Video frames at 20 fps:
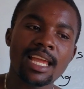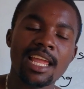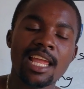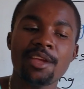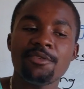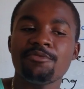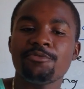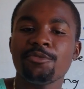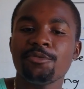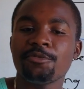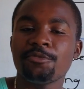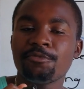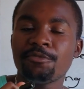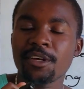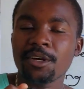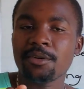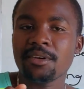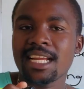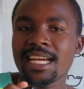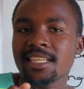if you
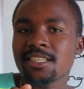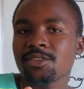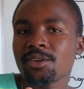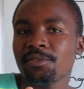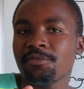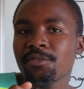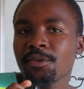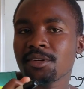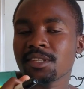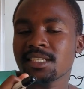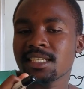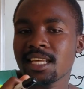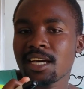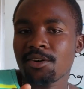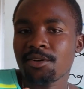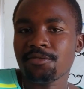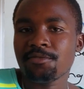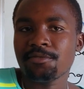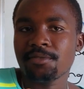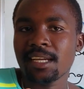feel less of
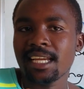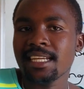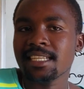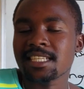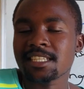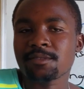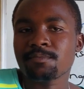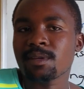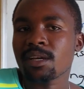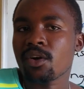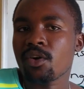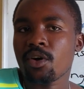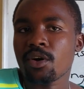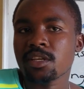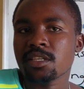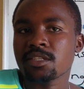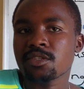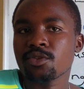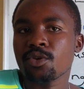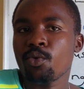yourself, it is
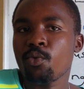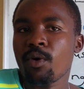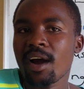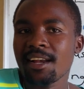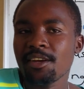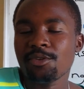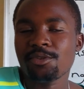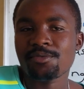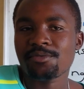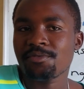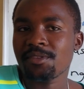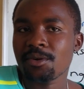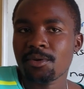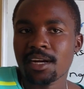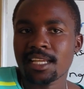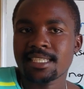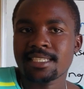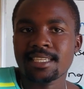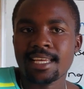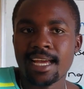because you want to feel
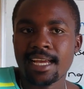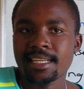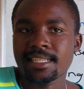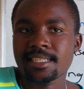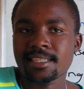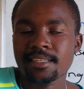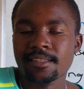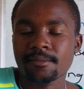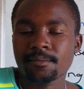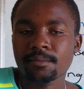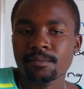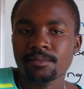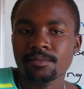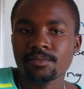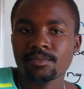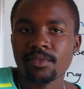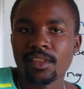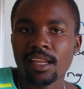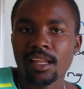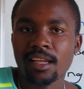as such.
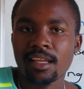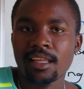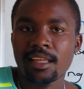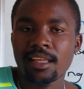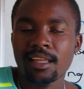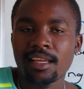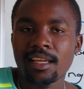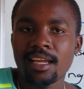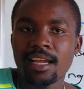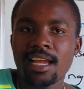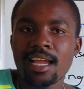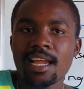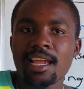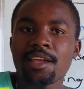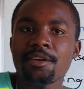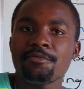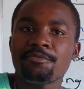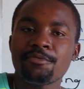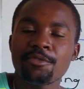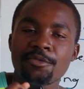
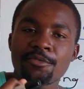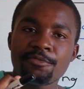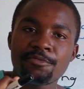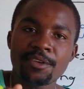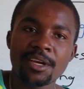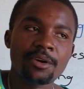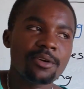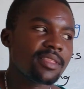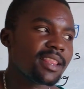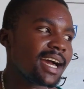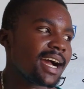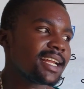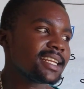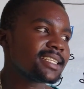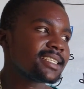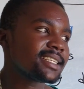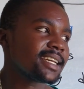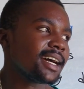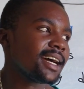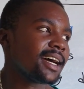If you feel that